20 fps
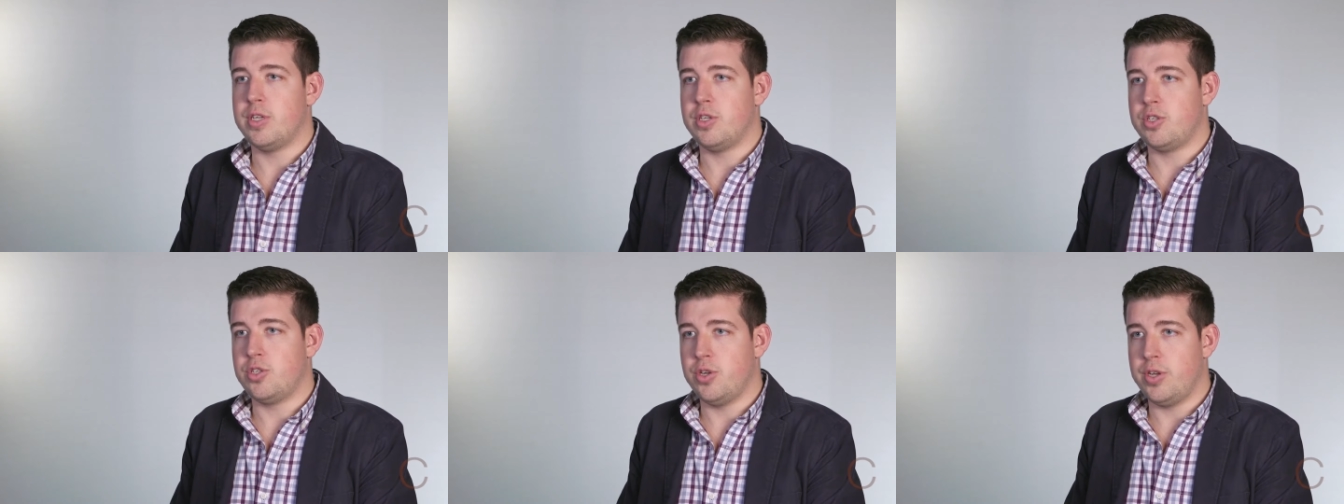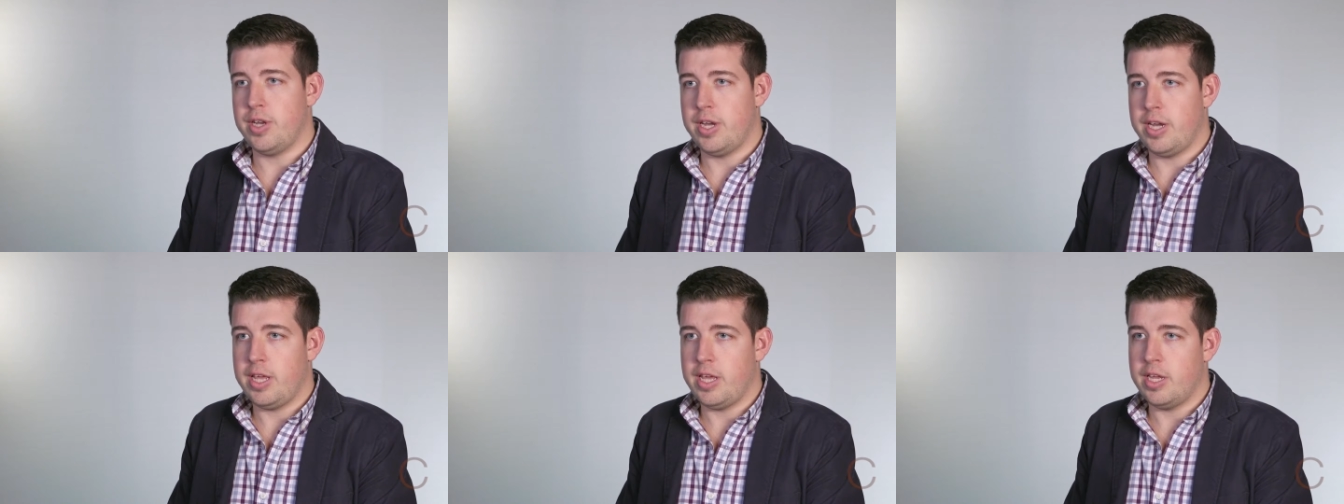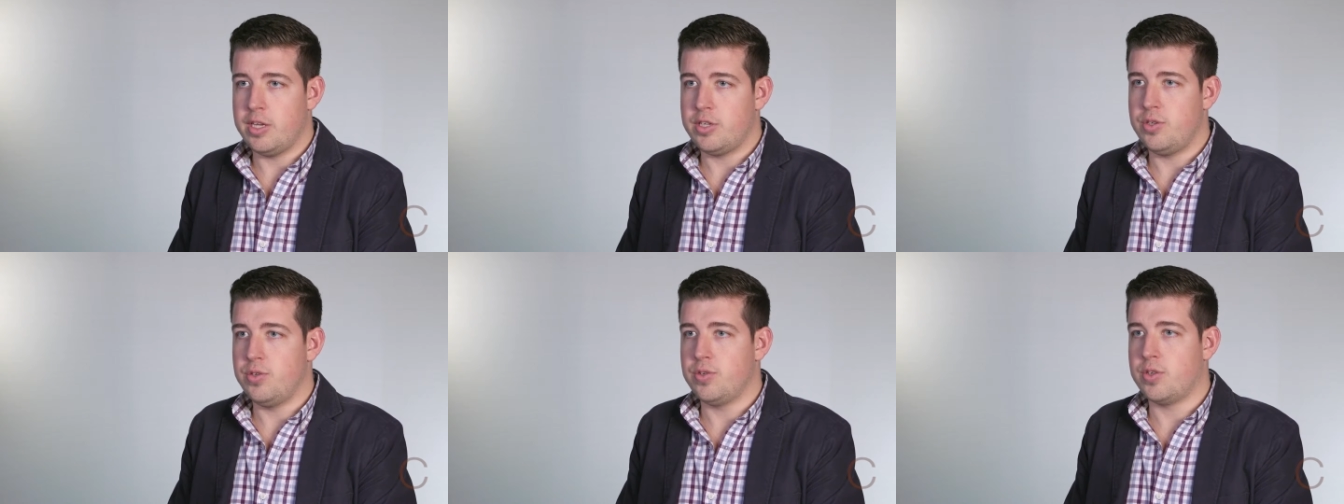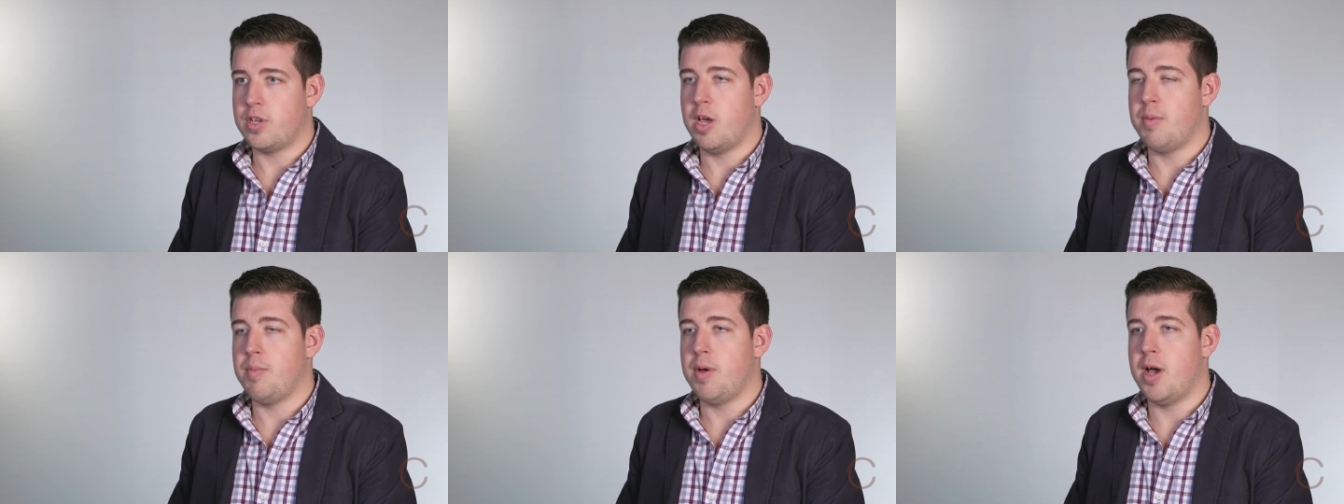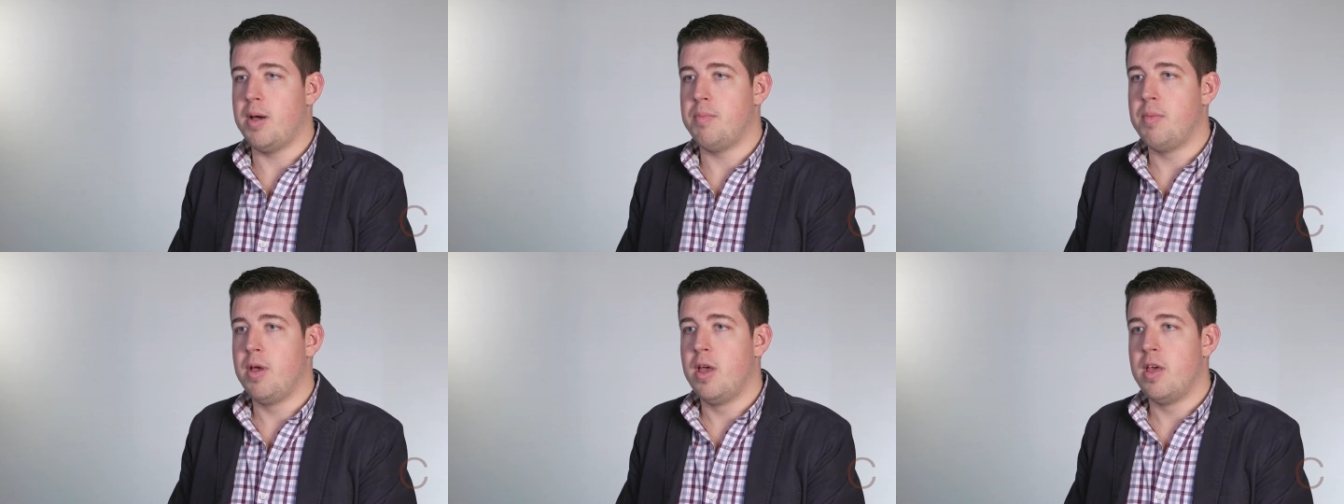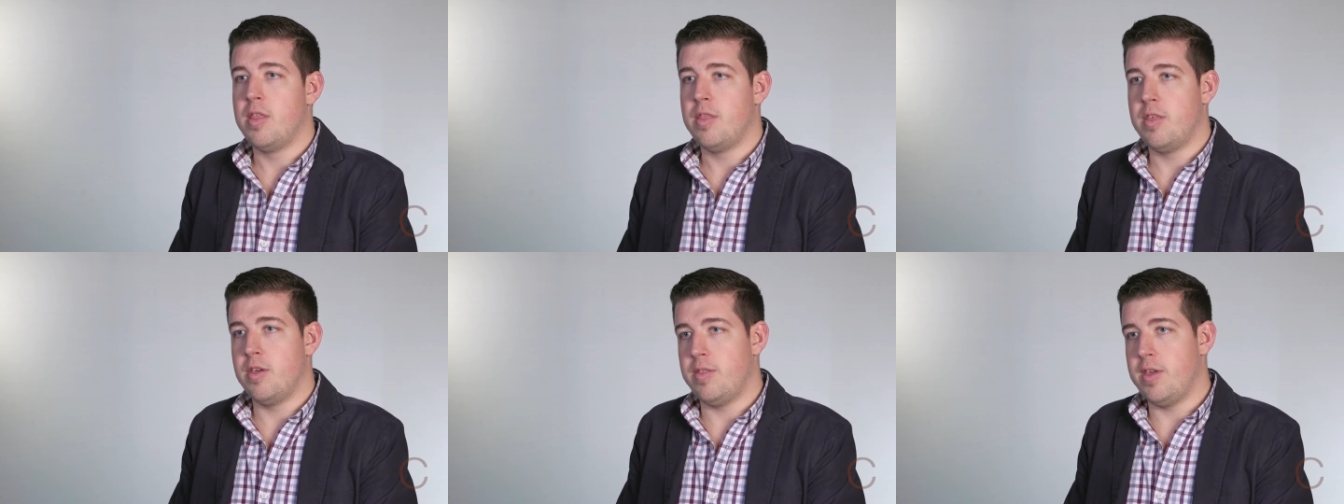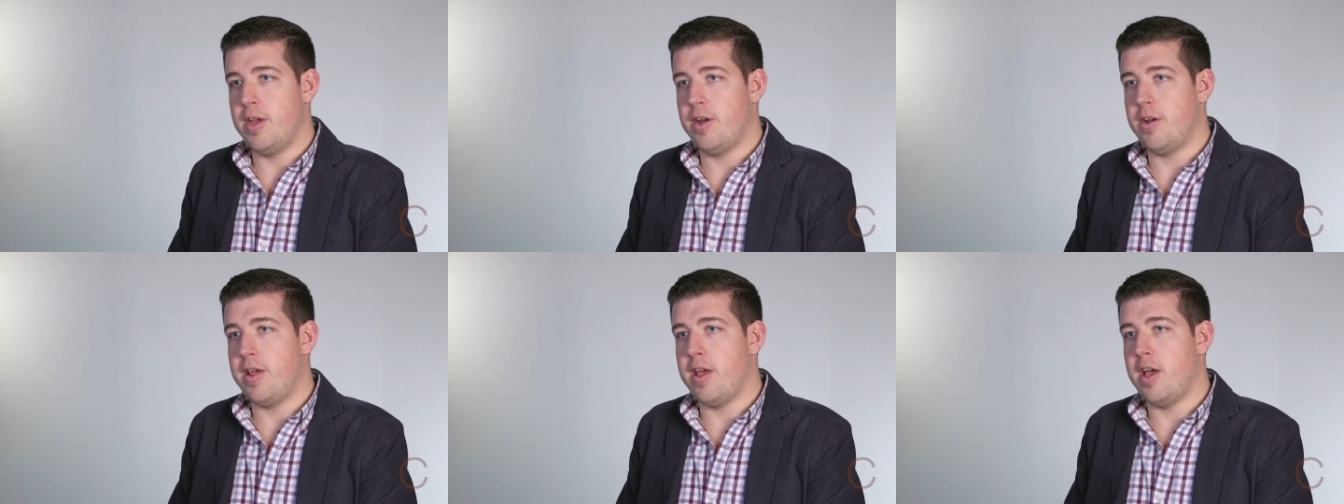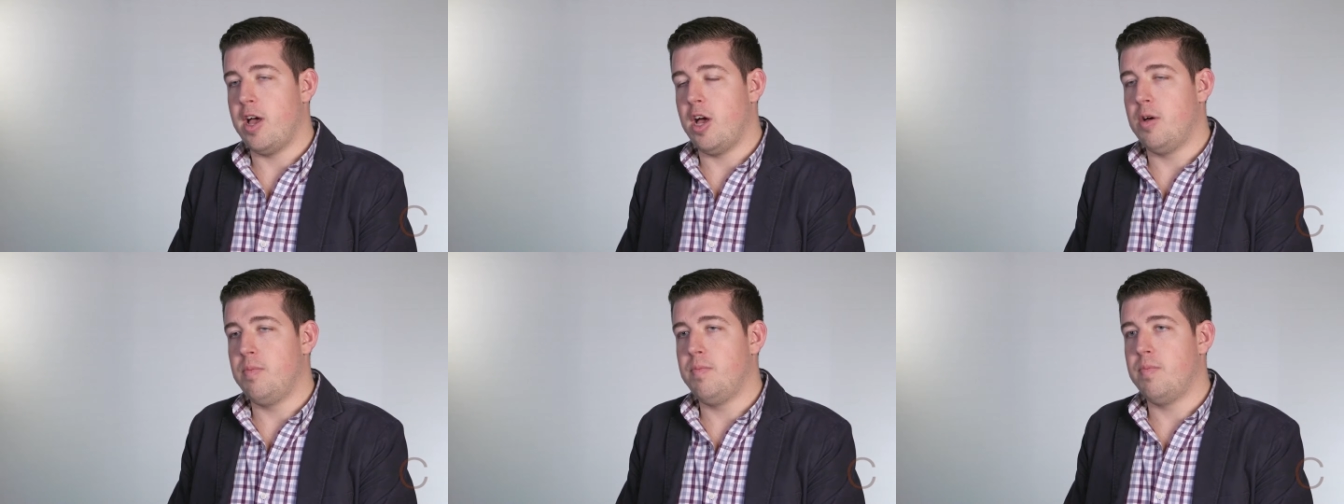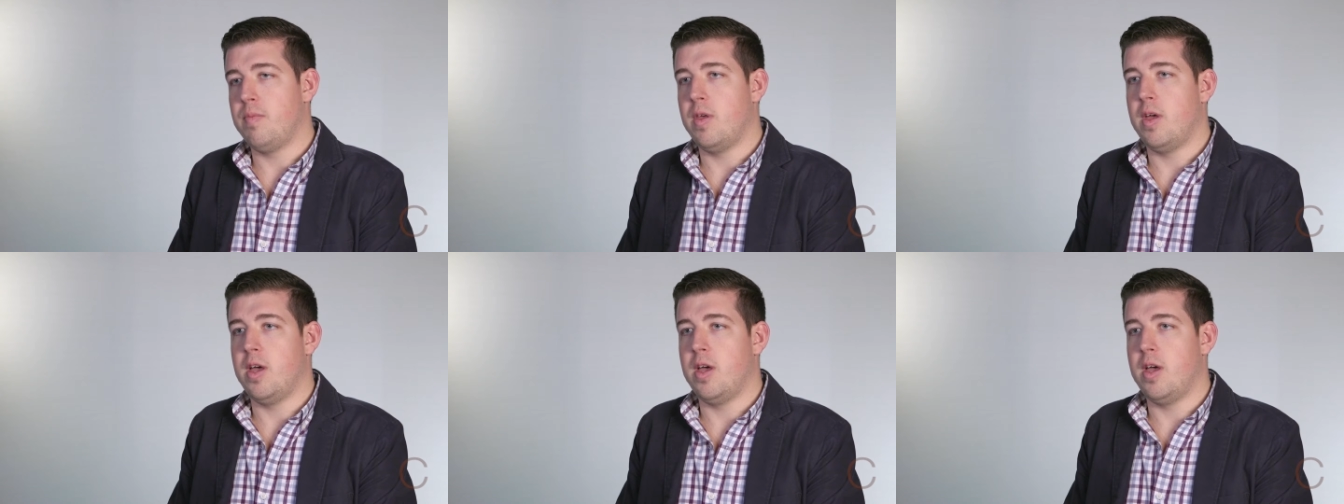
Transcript: and should any issues come up, they're there to help.